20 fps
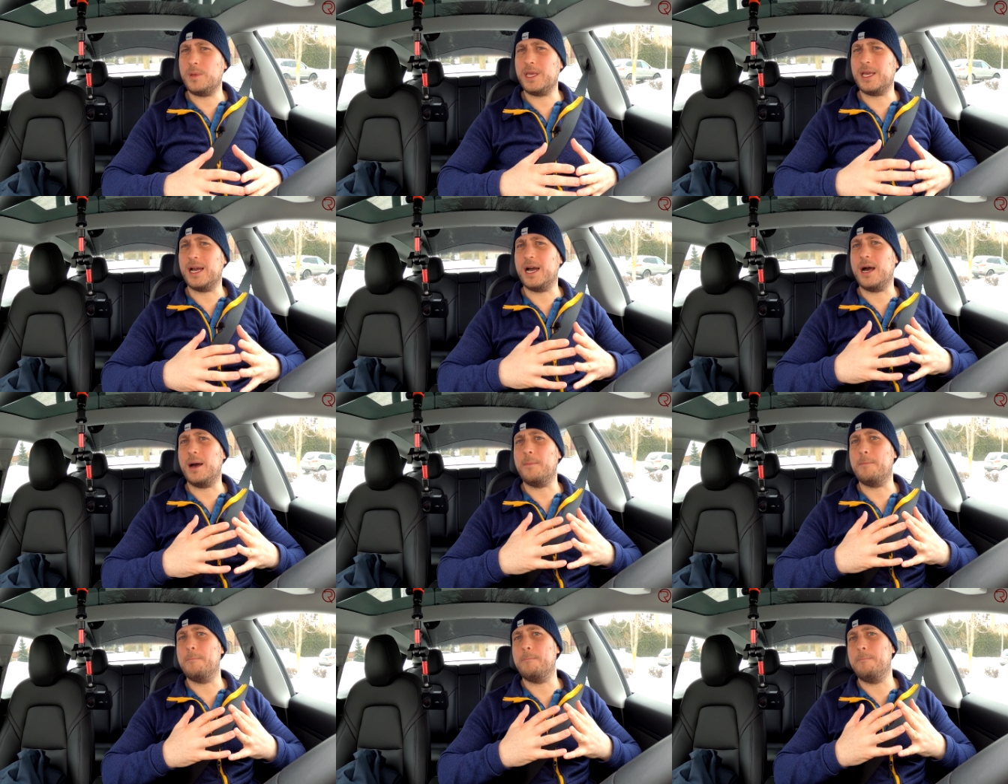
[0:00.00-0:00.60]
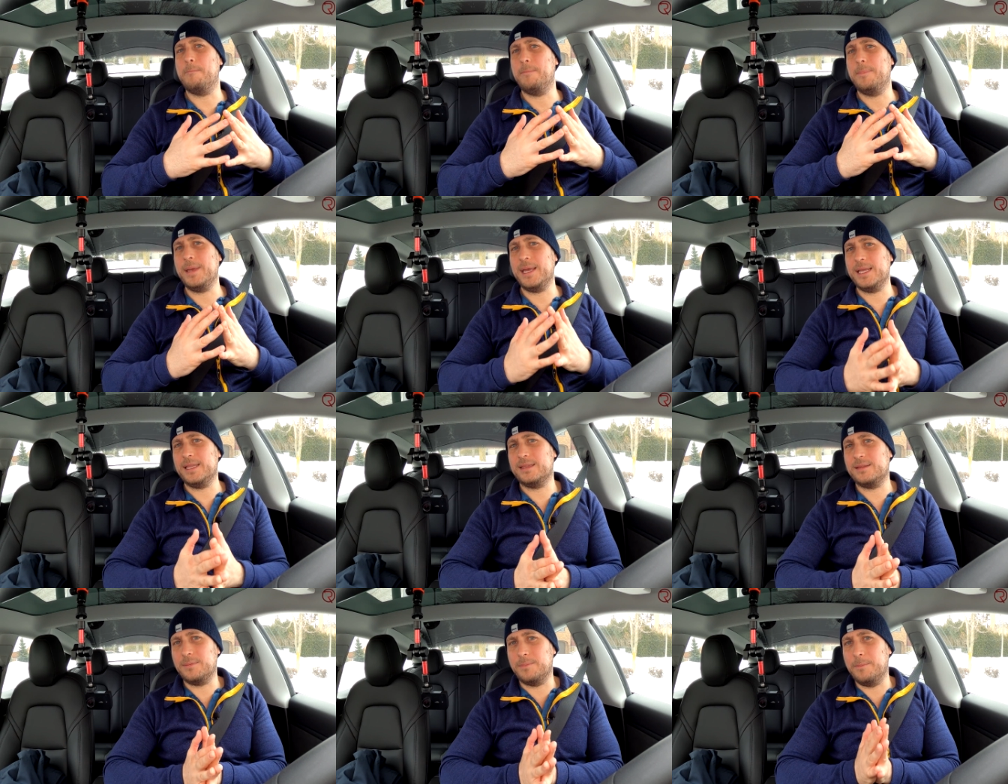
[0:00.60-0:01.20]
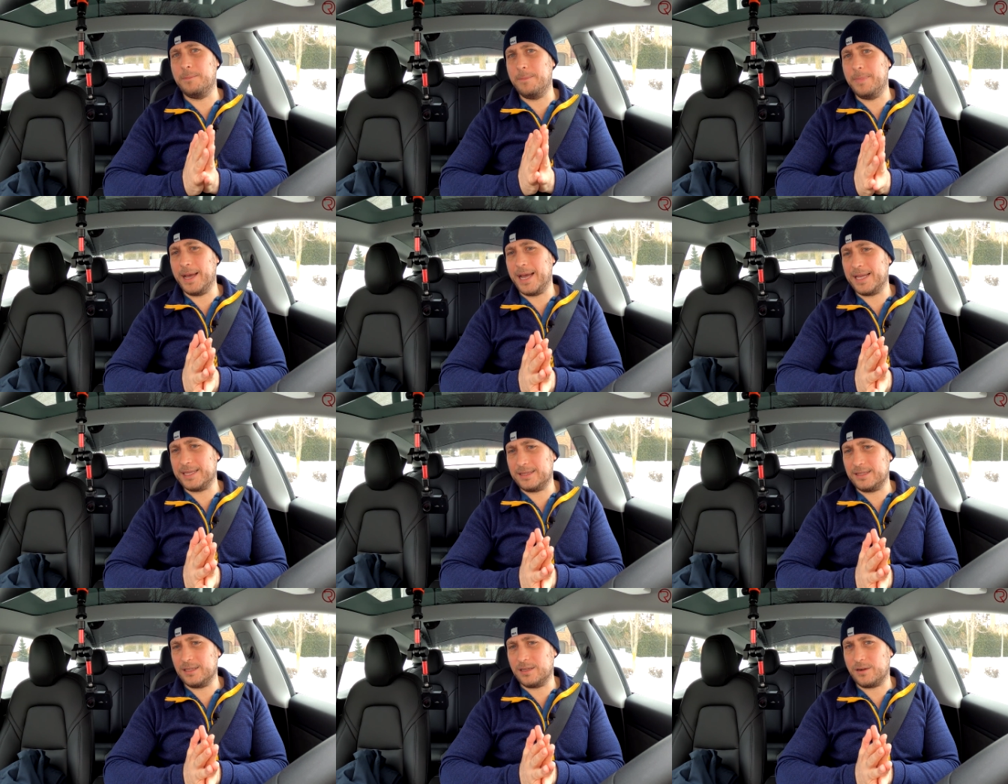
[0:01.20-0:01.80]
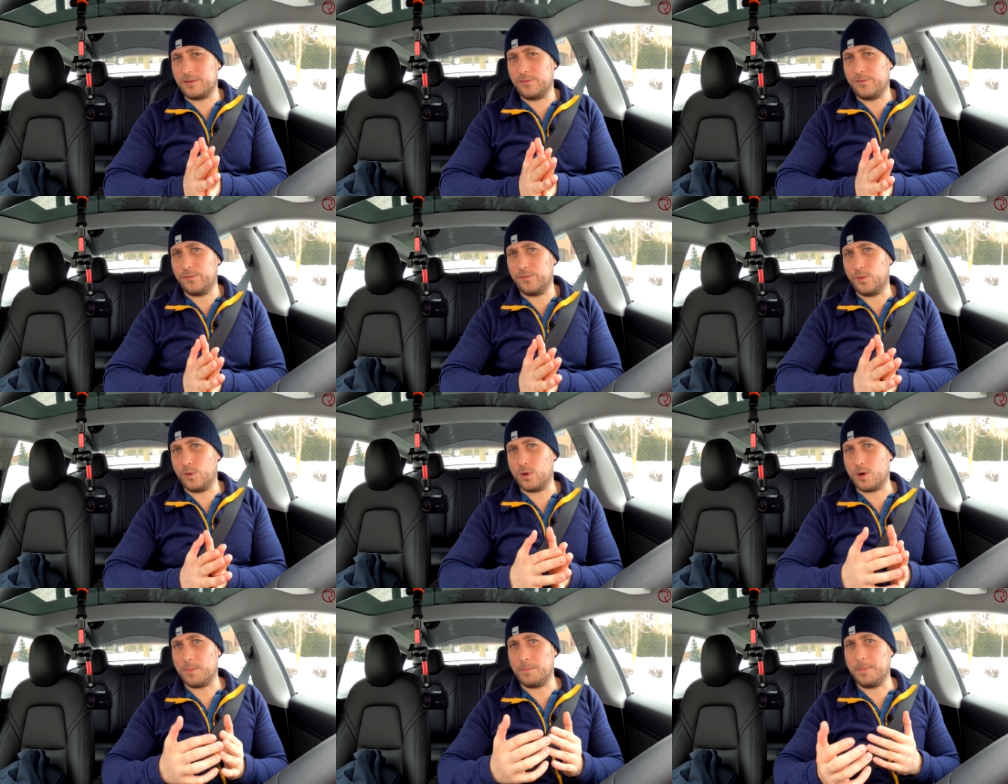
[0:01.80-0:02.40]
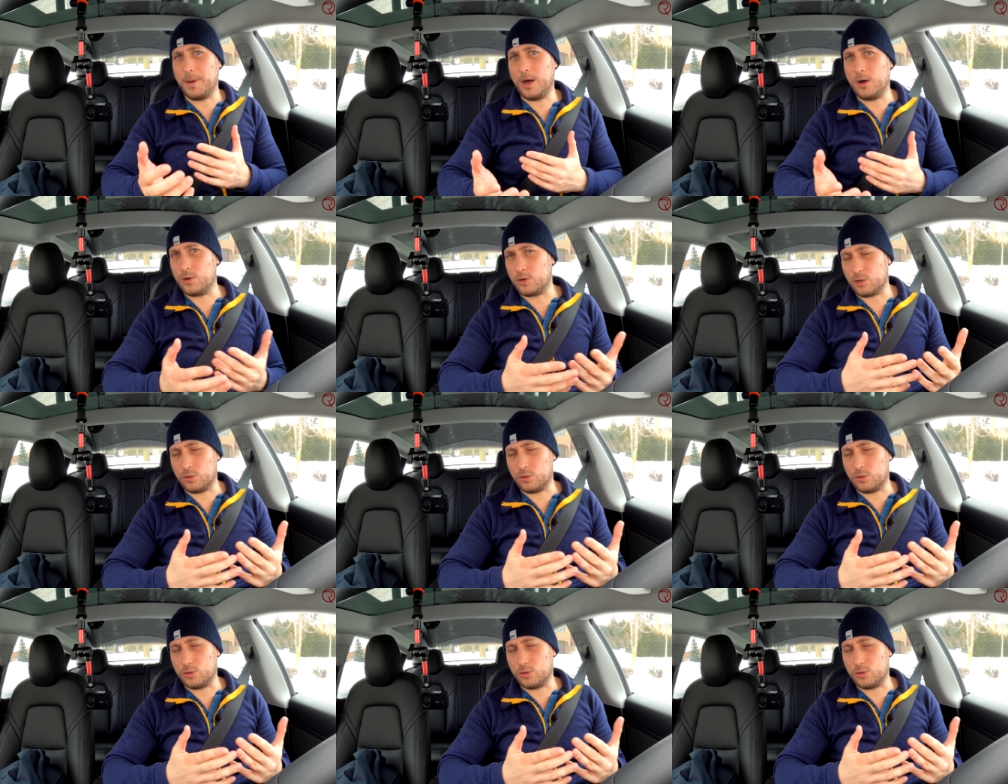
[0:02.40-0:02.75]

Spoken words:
be a bit better for power